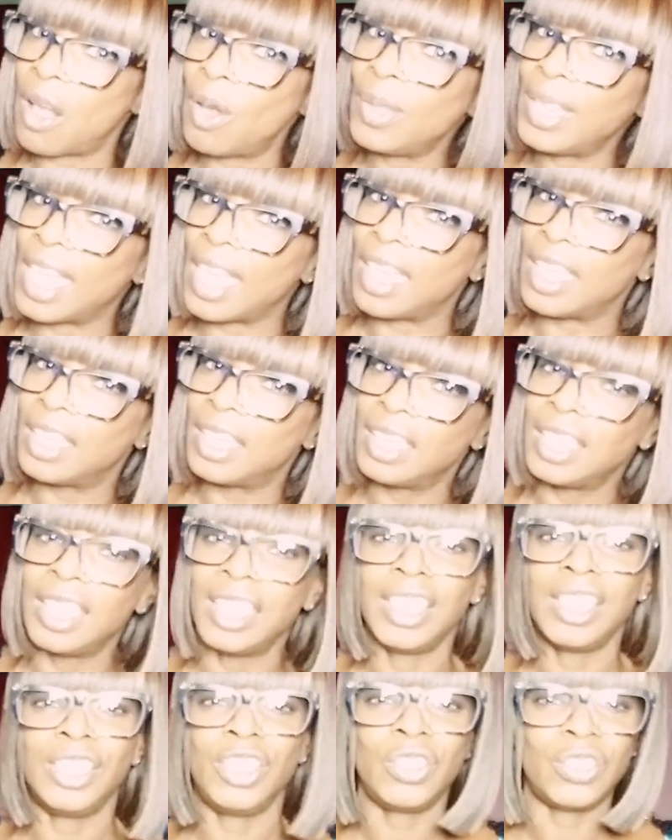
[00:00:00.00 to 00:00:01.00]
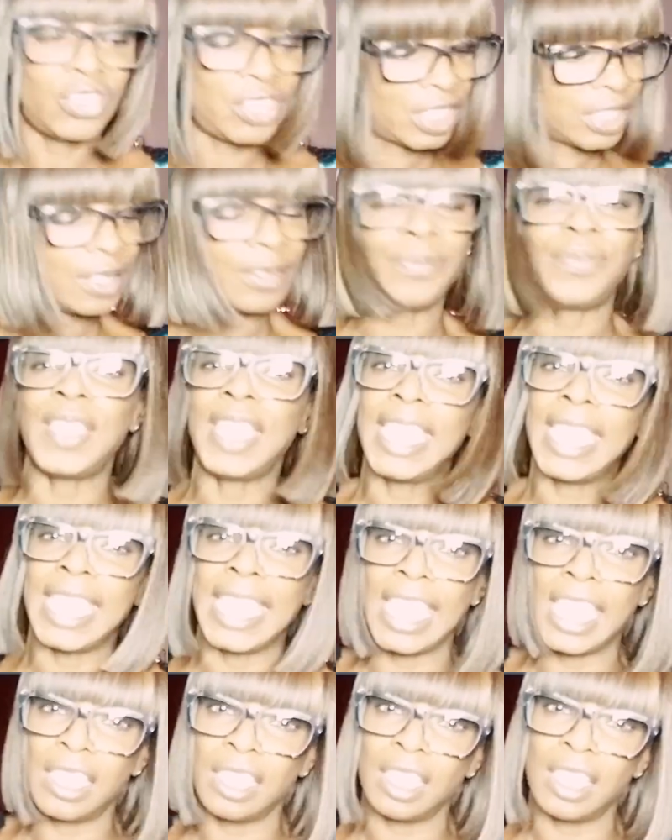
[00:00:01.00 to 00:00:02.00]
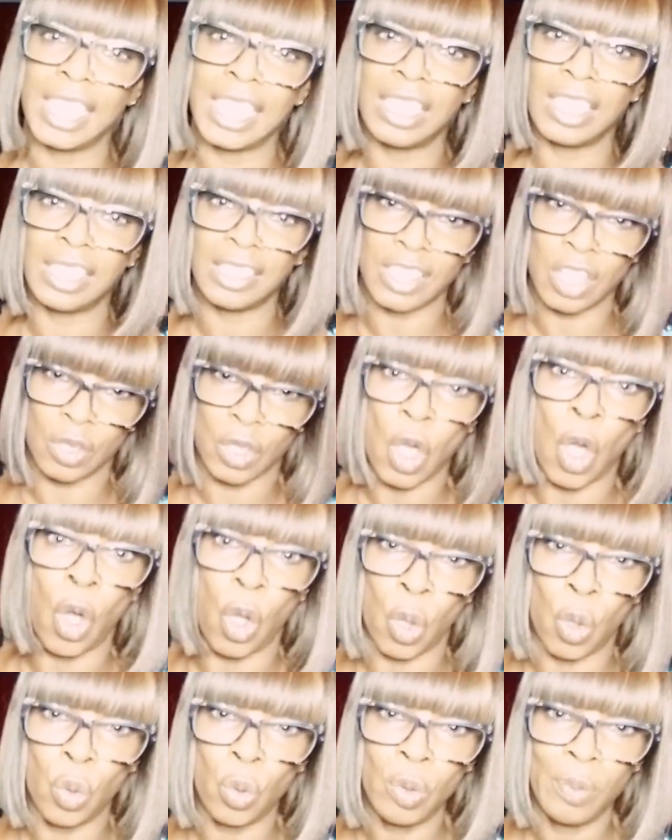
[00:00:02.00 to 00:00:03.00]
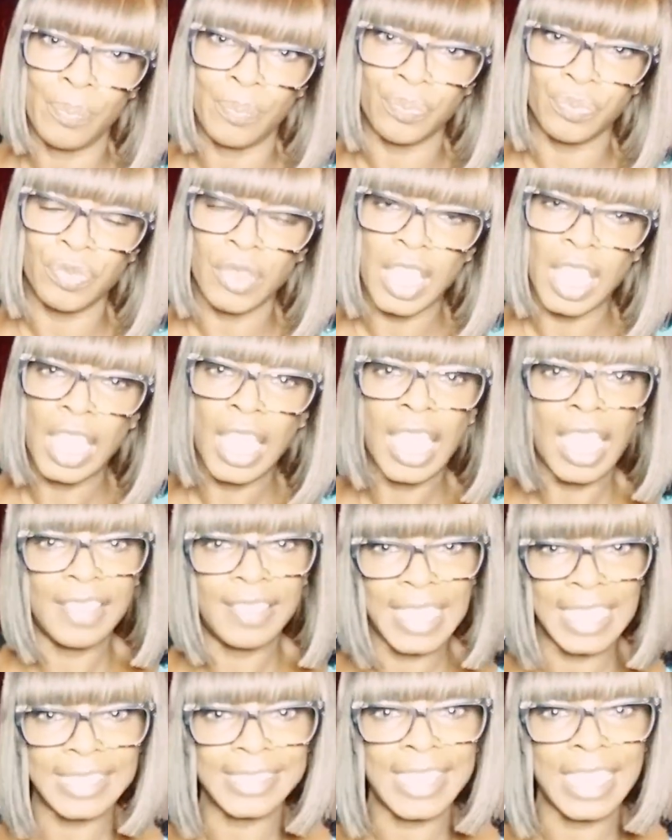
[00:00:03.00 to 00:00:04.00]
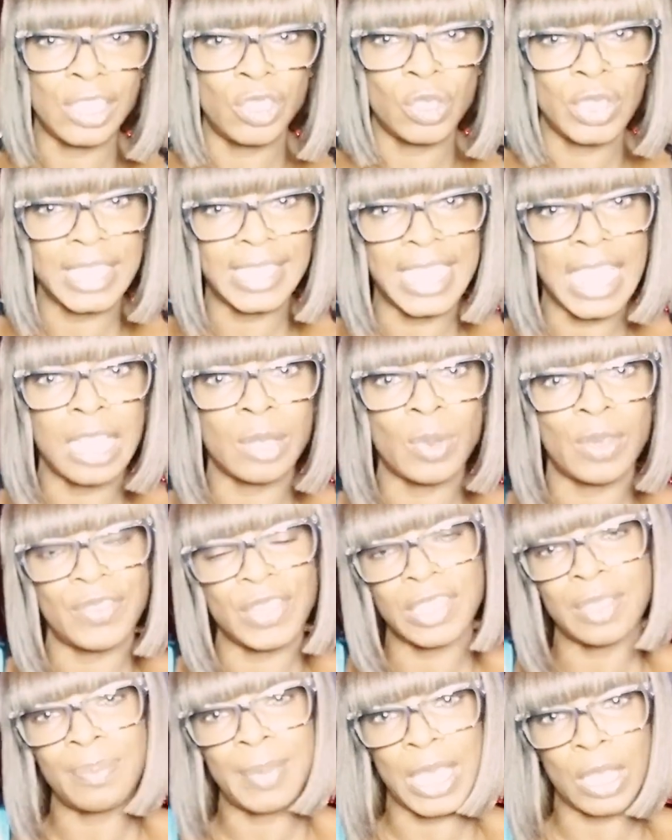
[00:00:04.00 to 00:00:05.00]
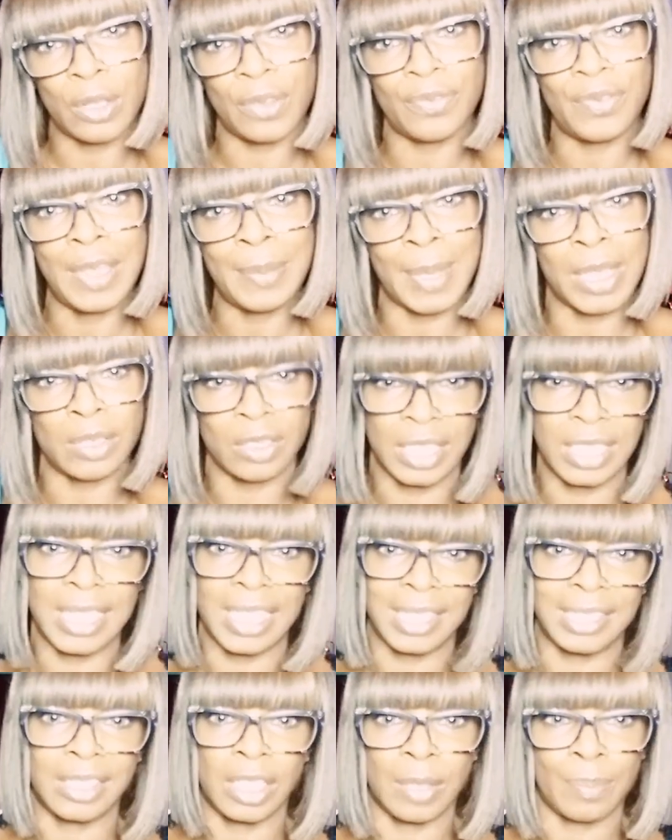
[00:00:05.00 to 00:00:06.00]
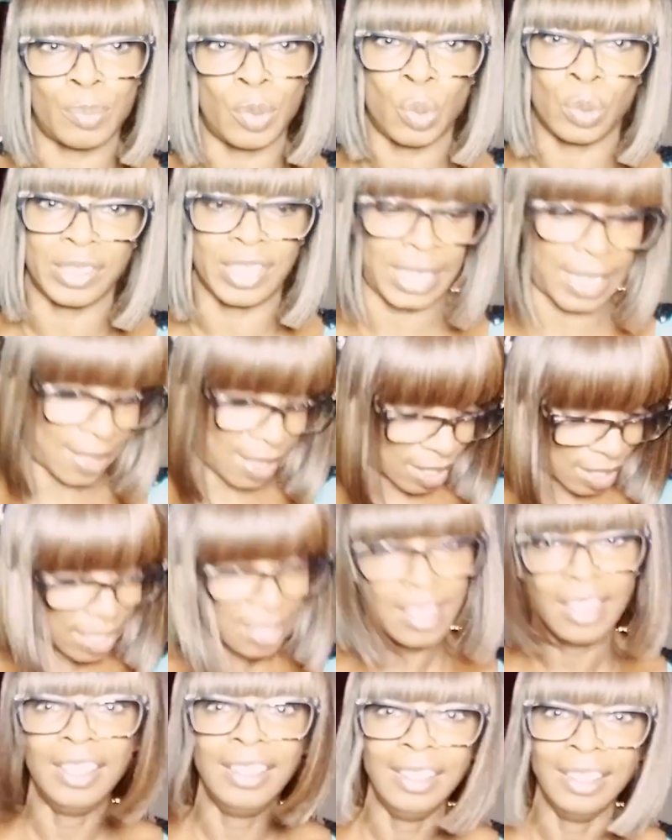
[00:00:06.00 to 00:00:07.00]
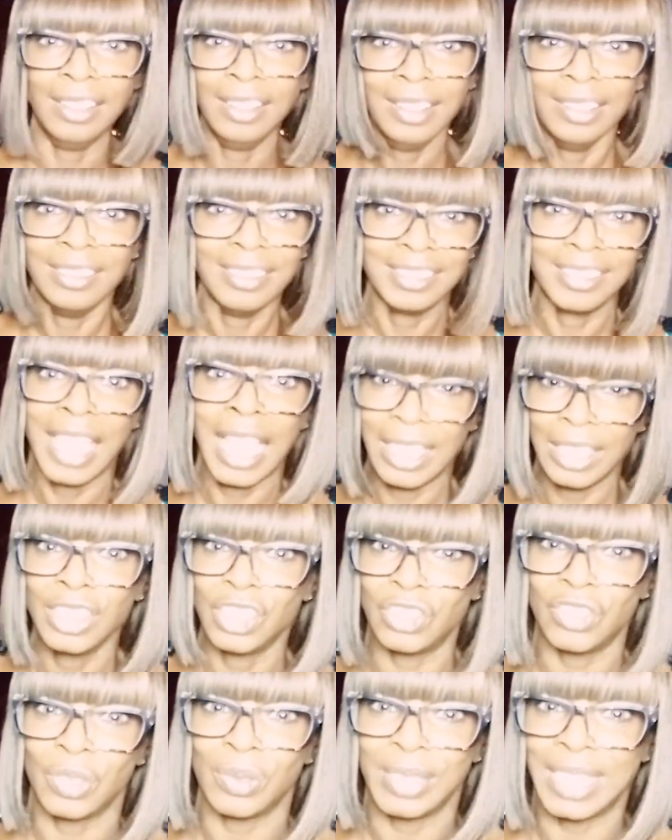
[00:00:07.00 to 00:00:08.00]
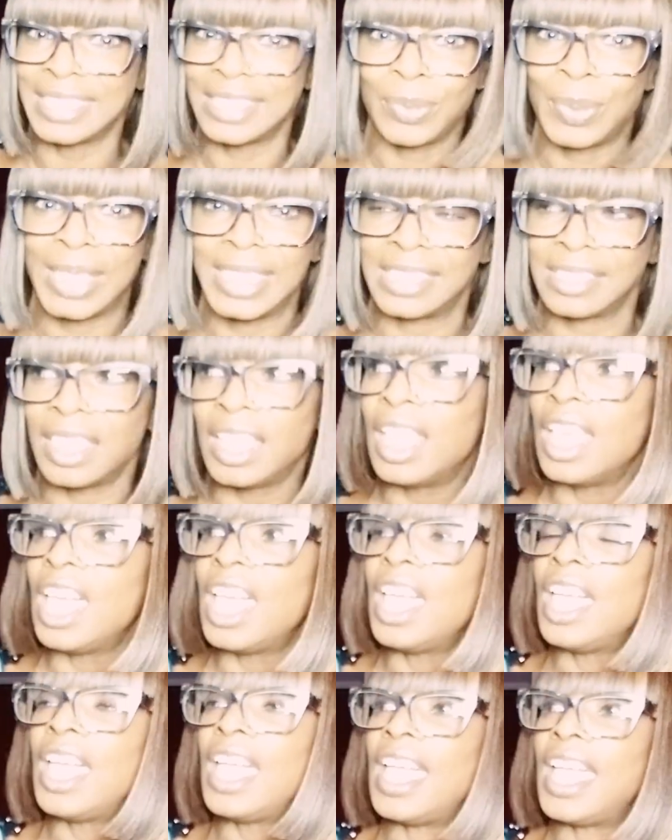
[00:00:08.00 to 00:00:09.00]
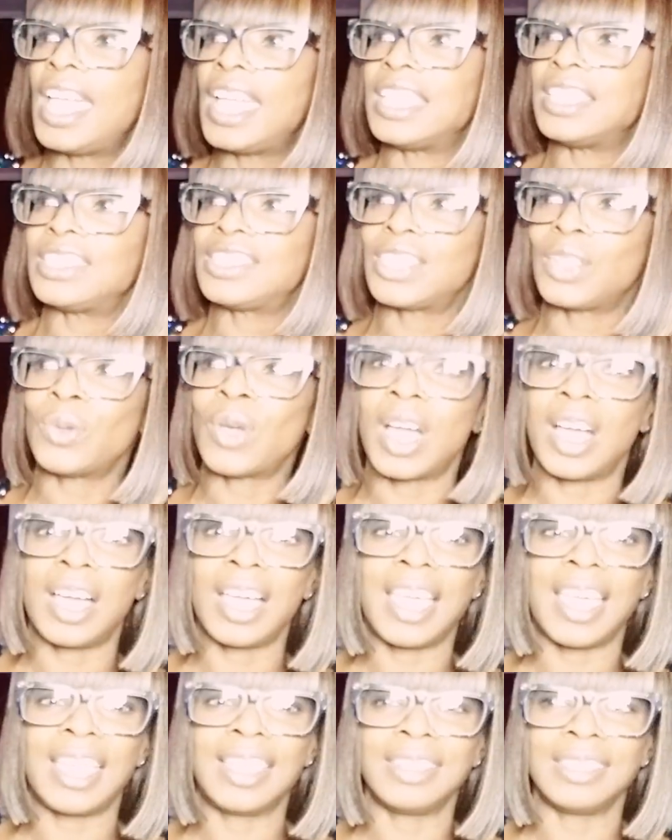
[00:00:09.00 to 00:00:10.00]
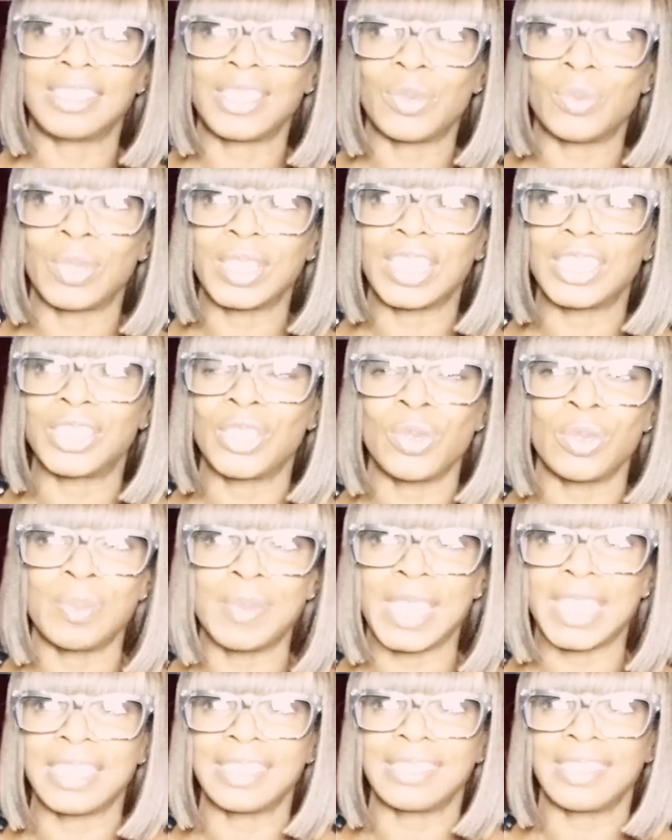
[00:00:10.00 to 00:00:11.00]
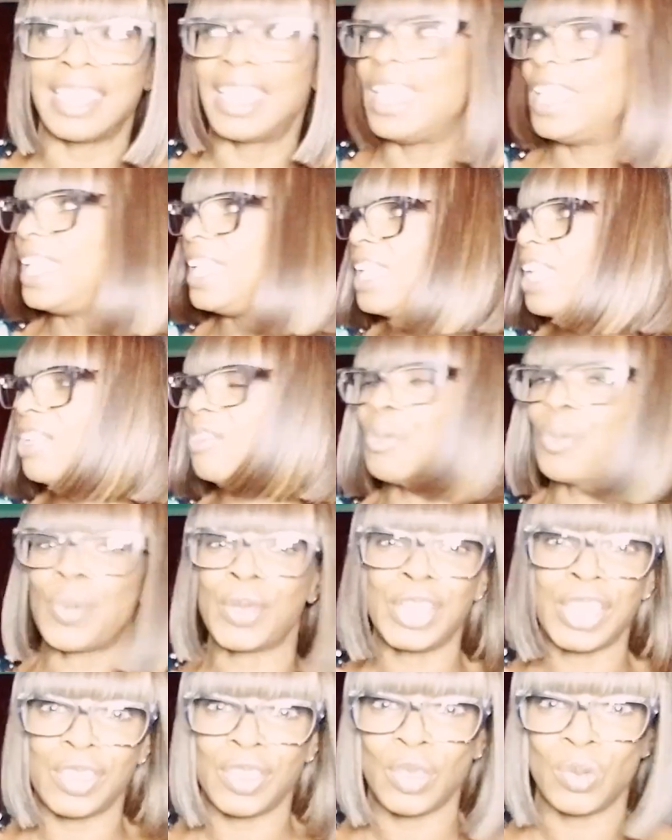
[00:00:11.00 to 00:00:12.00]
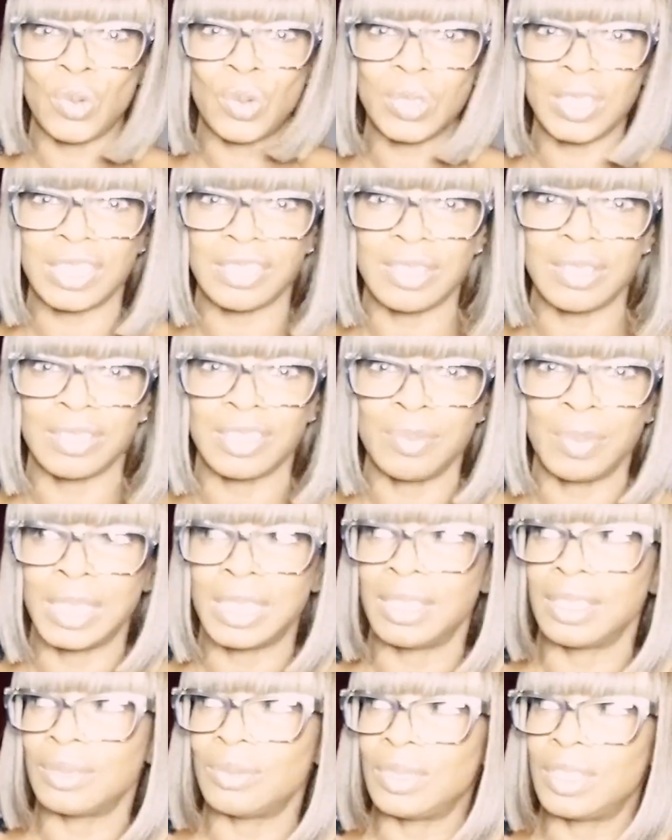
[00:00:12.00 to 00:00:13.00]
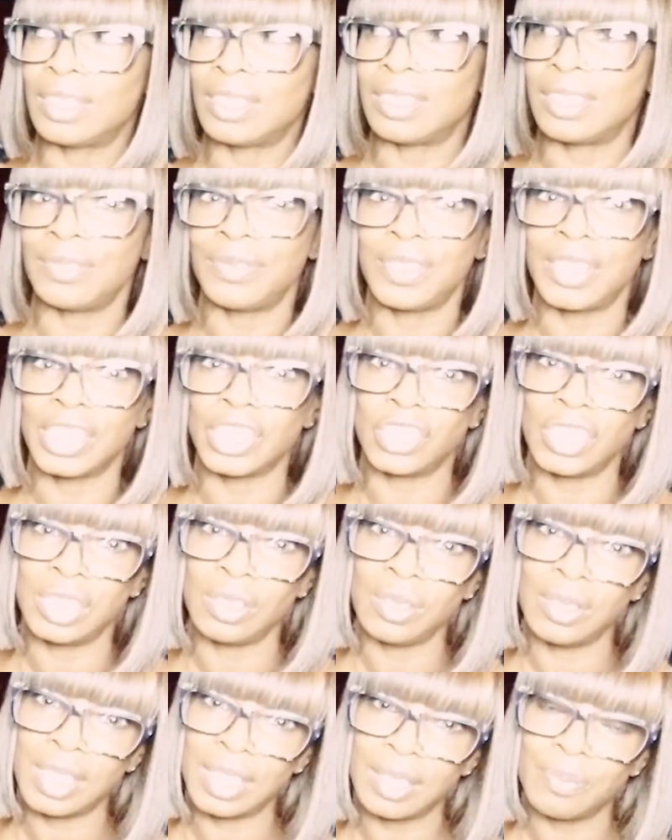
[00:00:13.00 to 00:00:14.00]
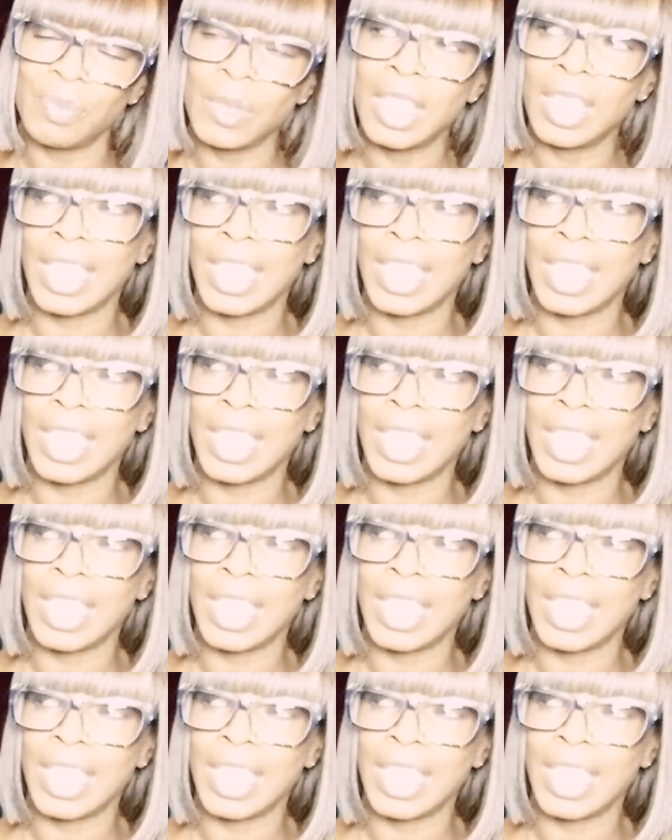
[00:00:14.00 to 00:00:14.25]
Oh yeah, you stick the finger in its hole, and that's how you could tell whether it's male or female, because it has like balls in there. True, that's ways. And so when I told them the answer, everybody in the audience looked at me like, what the fuck, she knew that?